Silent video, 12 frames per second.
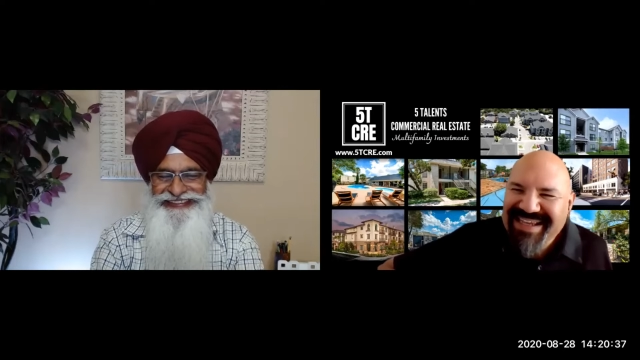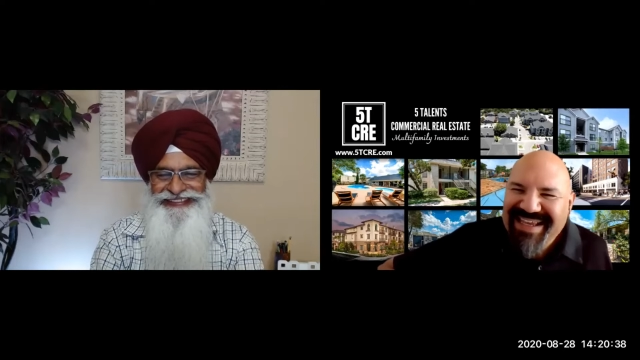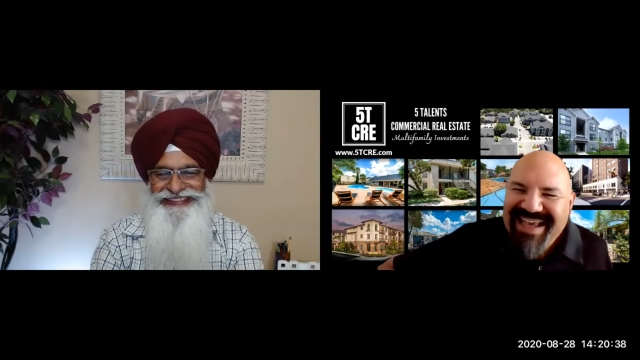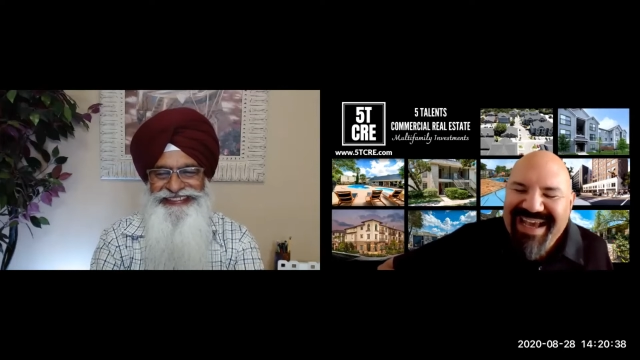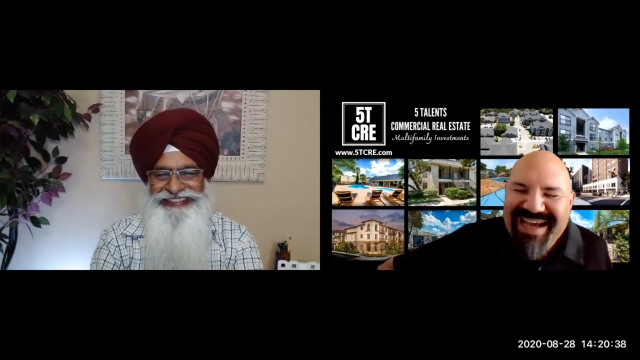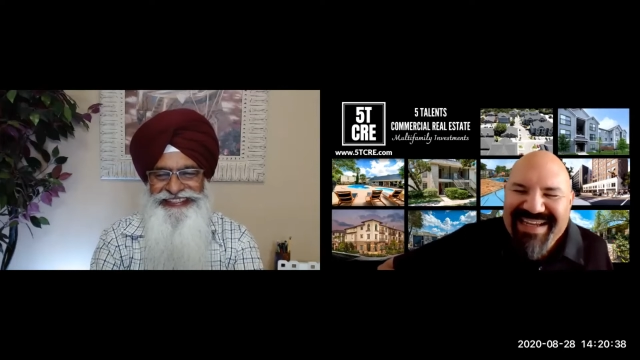
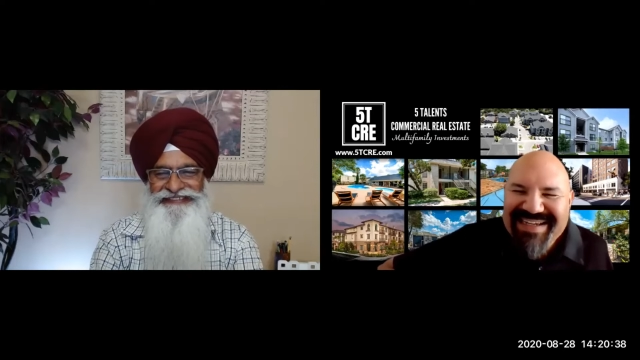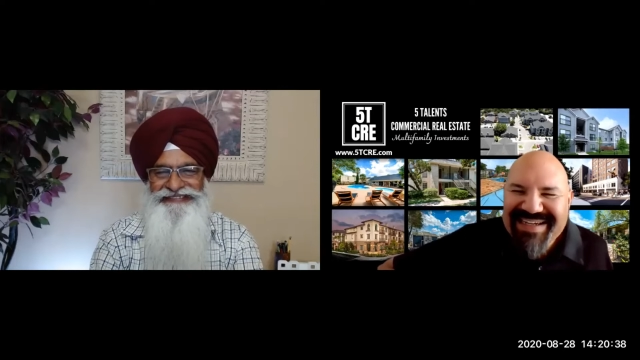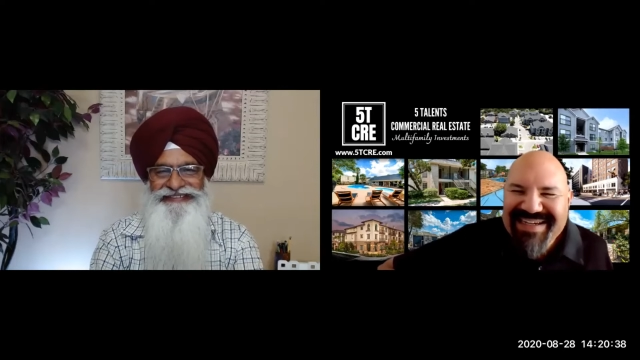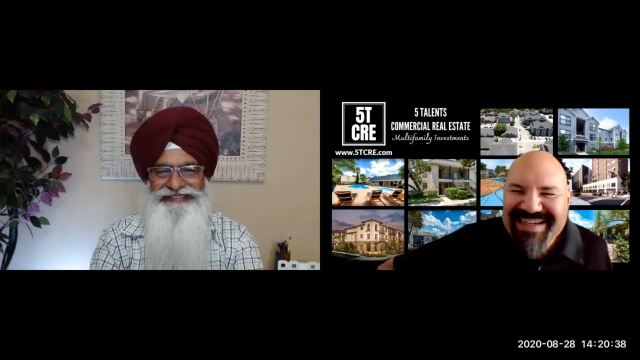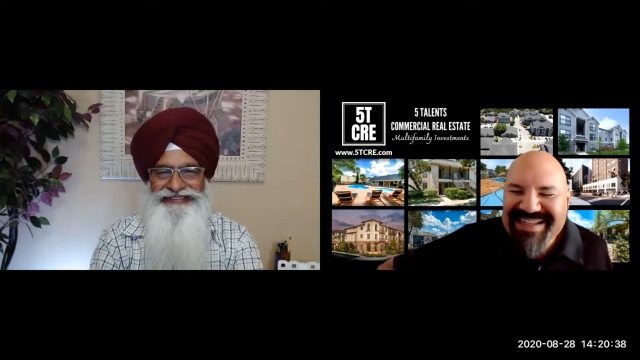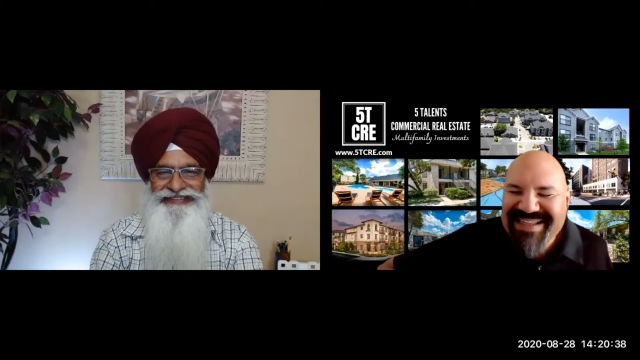Speaker 1: yeah. and
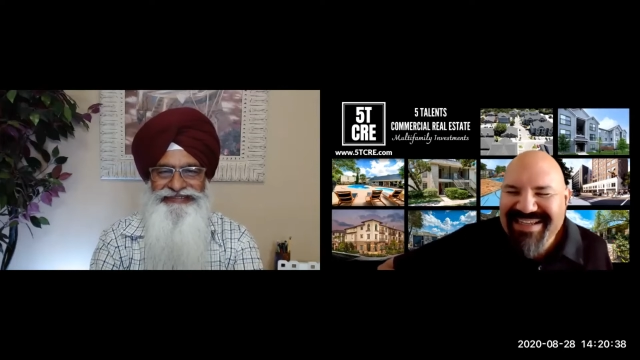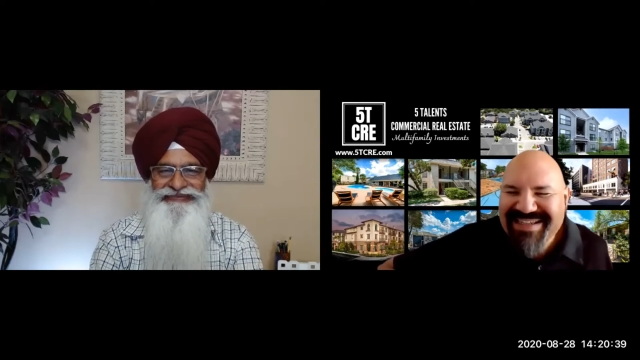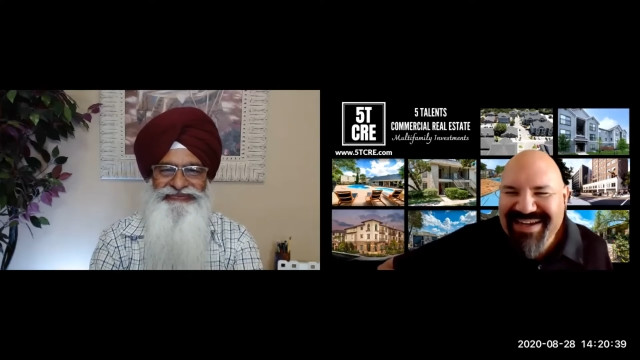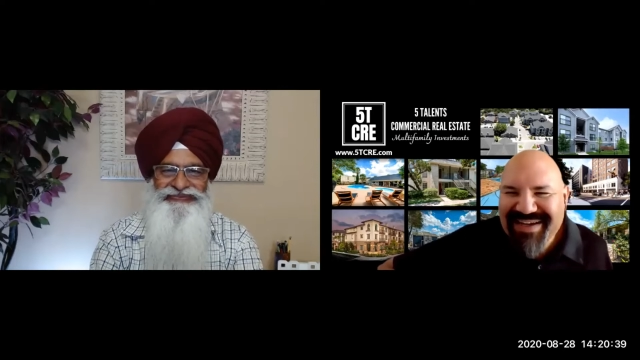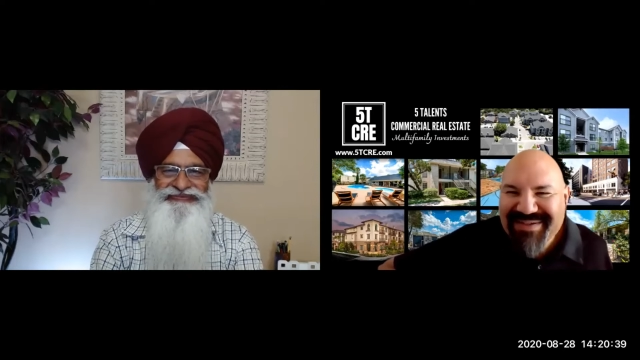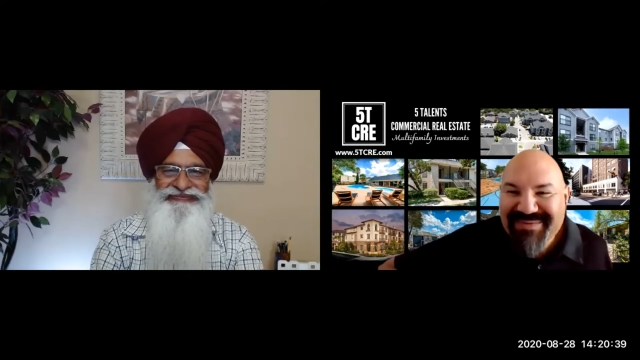uh, that's
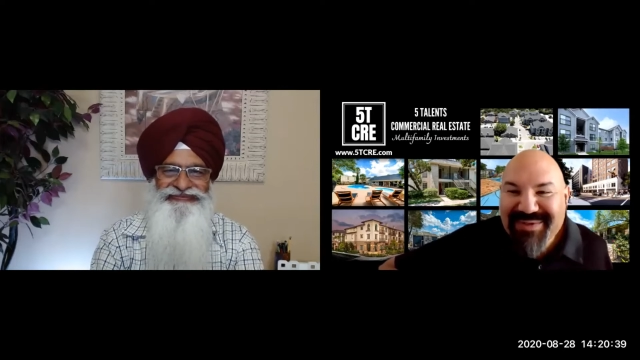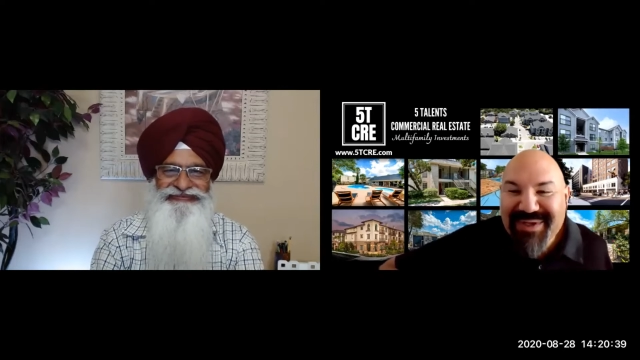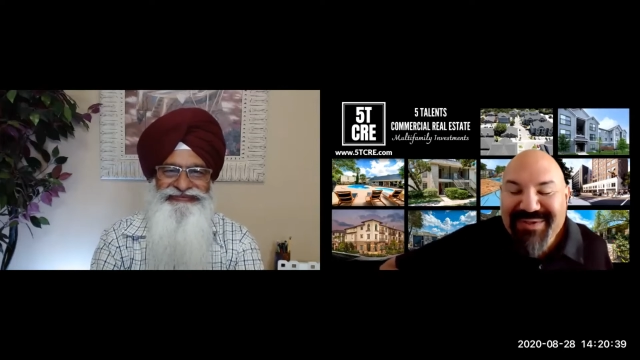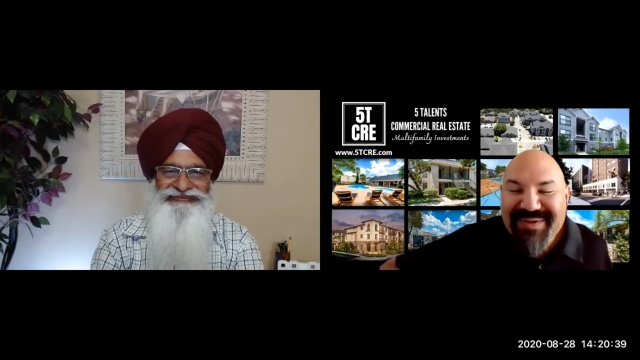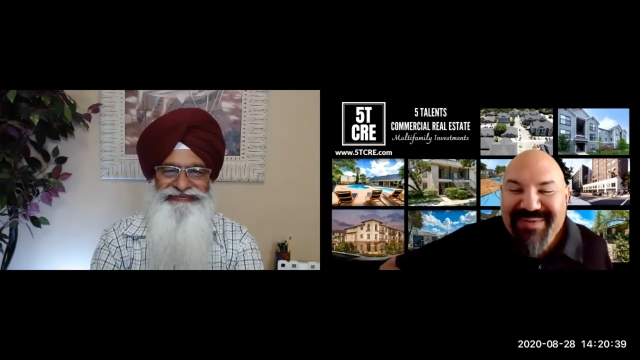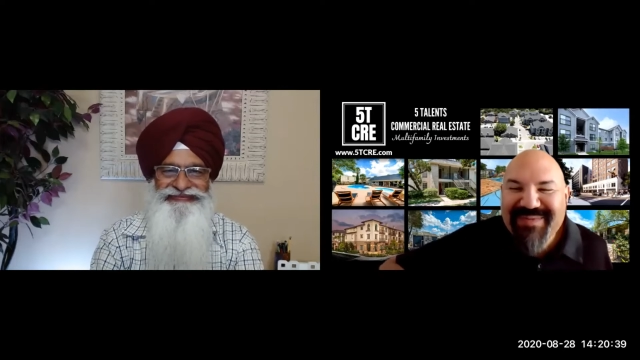awesome.
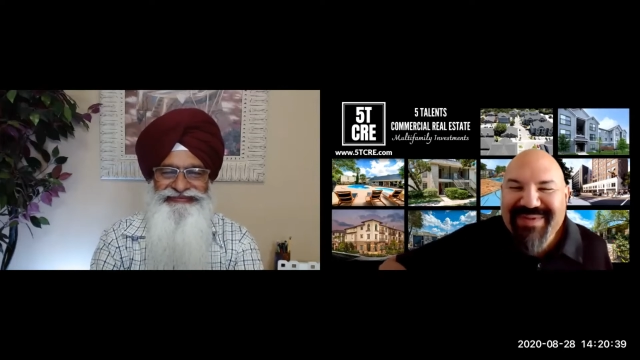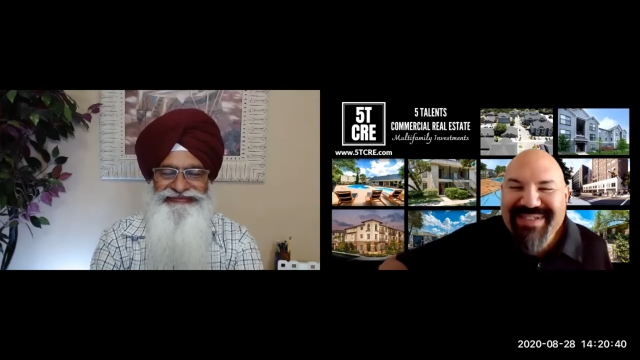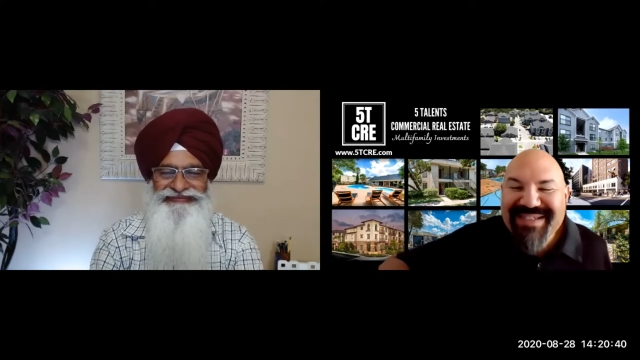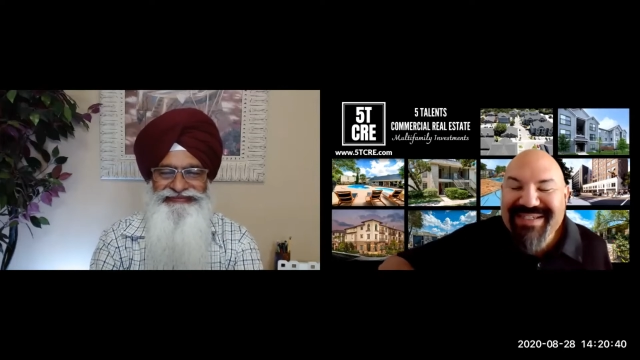So, but